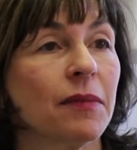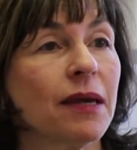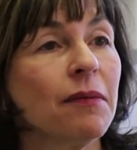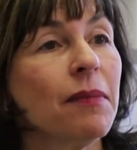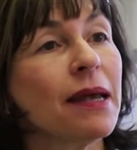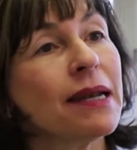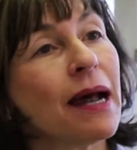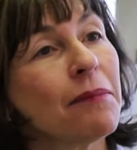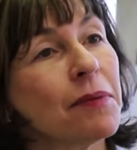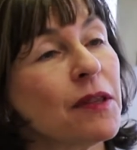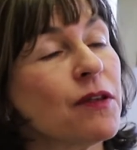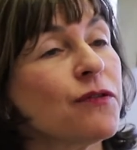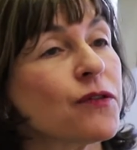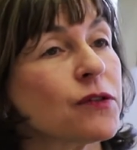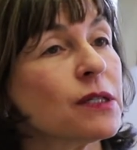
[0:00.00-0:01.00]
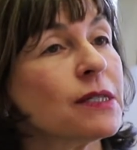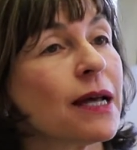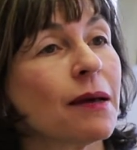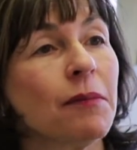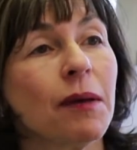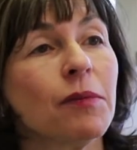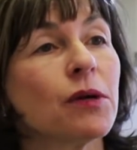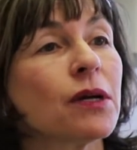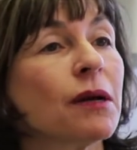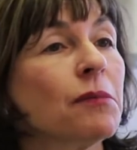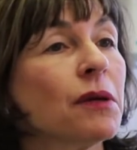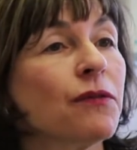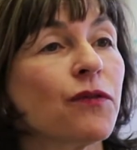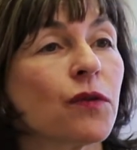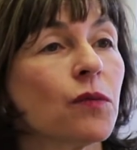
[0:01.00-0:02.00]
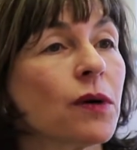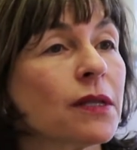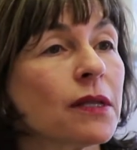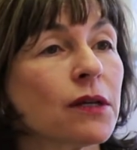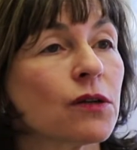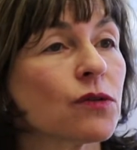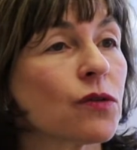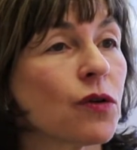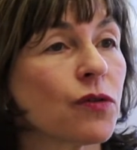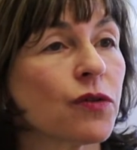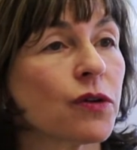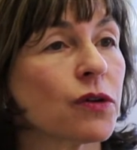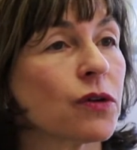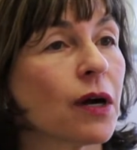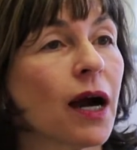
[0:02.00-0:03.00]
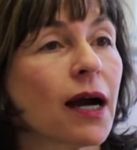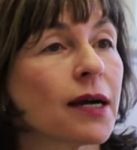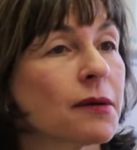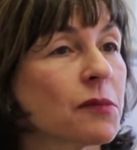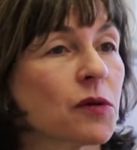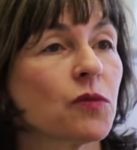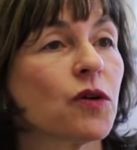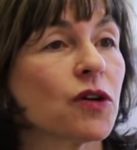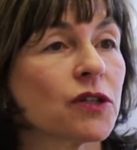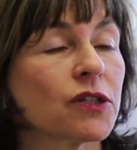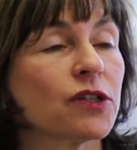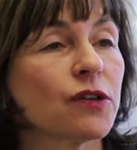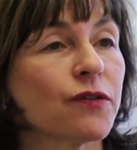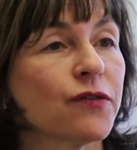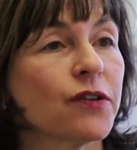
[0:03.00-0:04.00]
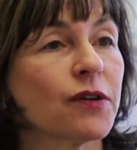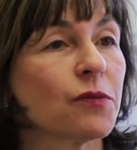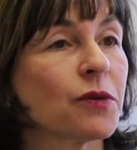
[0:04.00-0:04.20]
It may not be the first time, maybe you're coming for one little growth in your arm or wart on your foot.